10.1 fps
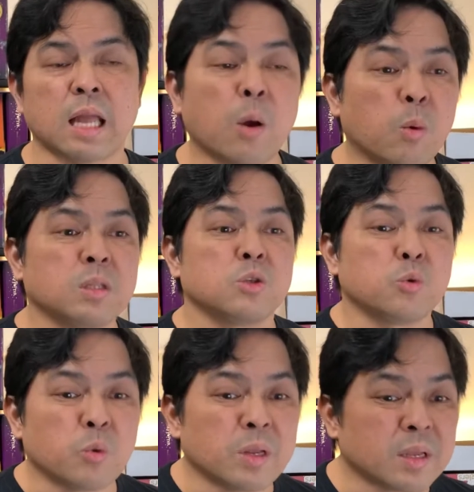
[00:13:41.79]
I want
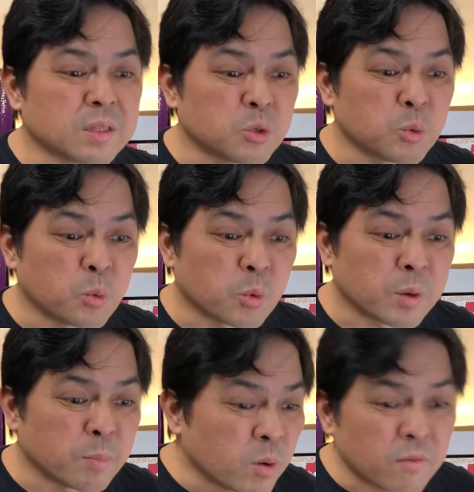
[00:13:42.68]
to
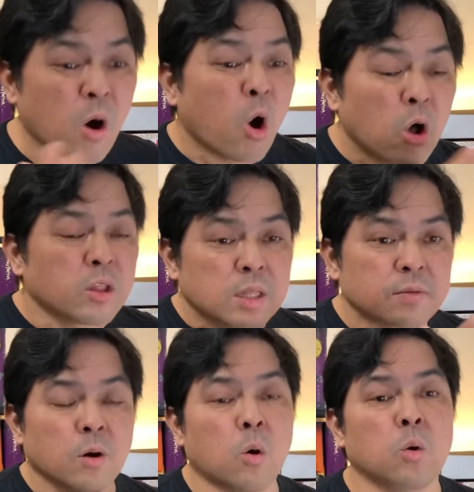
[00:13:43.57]
remove all
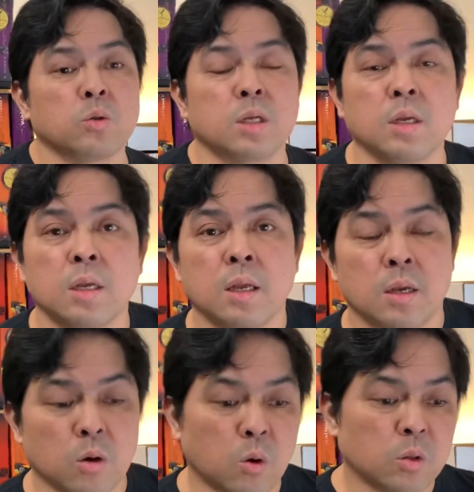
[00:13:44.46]

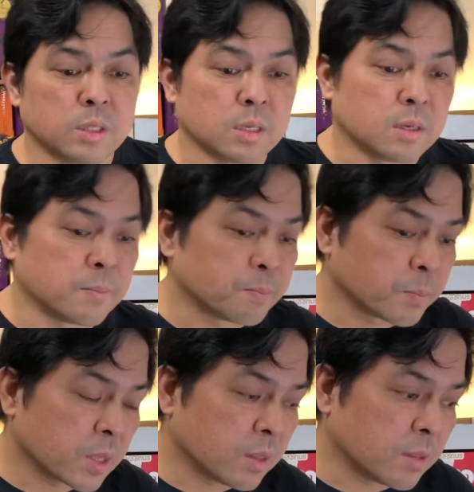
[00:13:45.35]
the
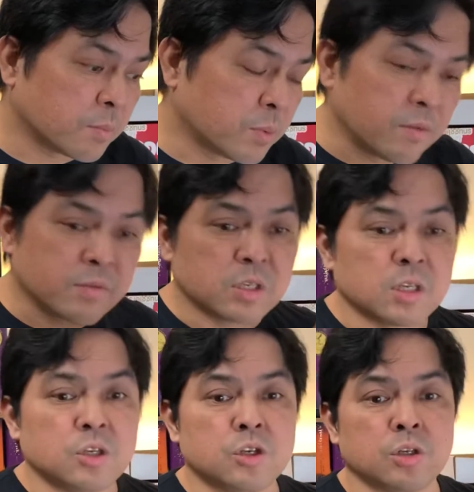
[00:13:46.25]
previous
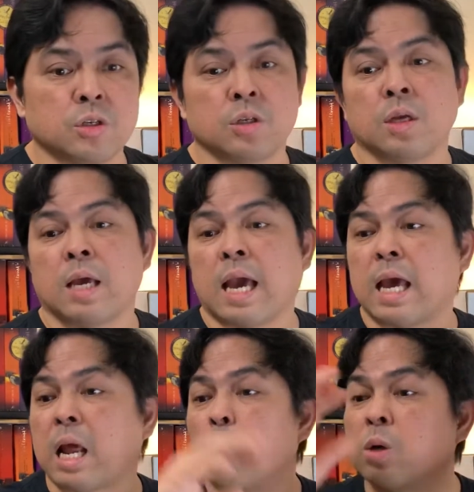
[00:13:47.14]
editions, and
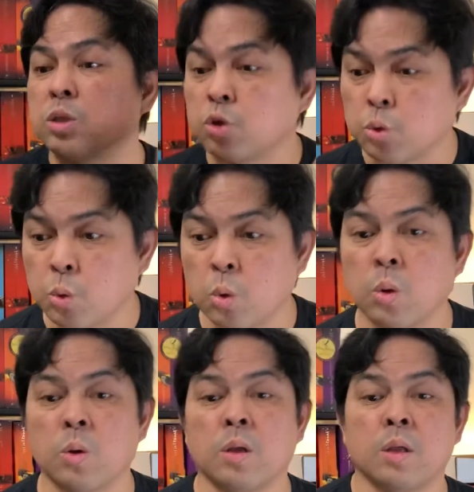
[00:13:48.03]
I want to,
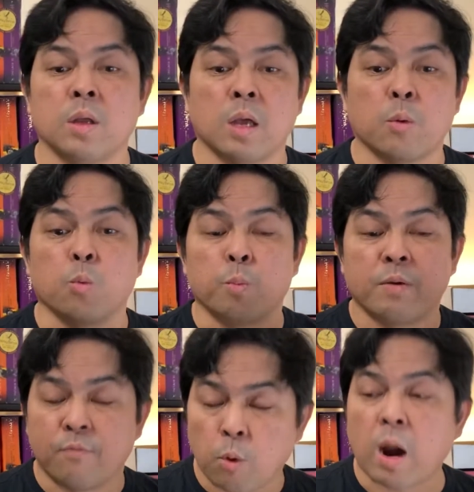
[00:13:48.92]

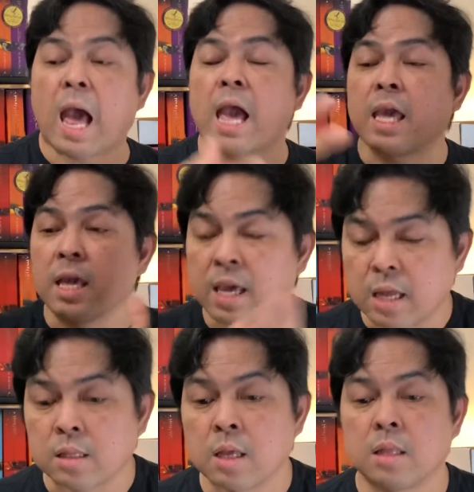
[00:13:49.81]
before I
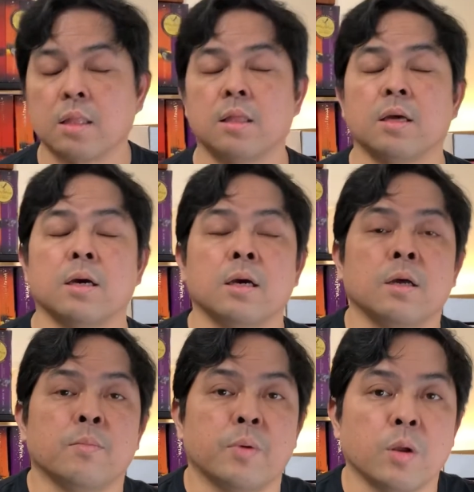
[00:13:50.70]
get the
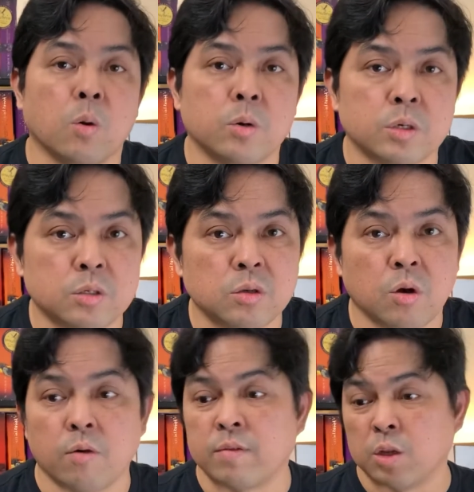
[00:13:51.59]
pre-orders
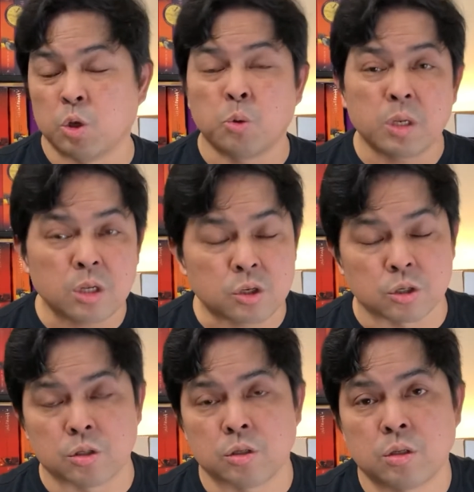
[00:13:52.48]
of the new
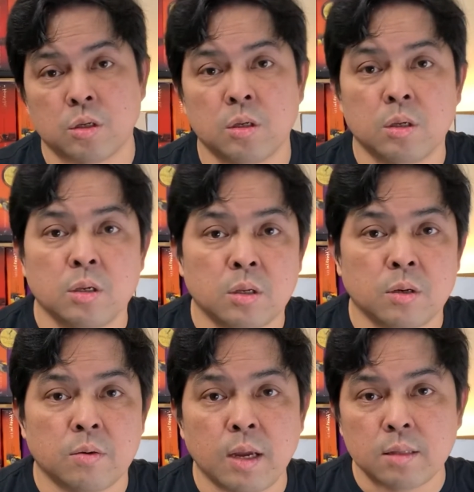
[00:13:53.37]
editions,
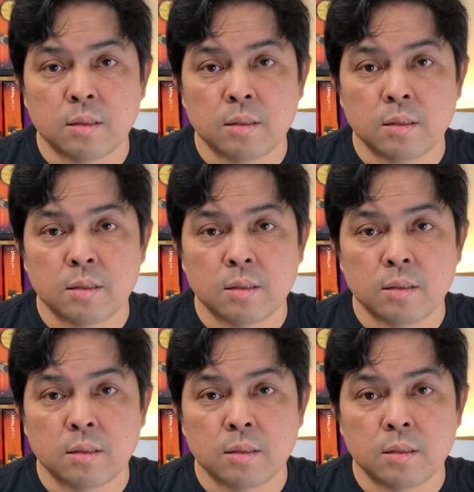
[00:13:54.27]
right?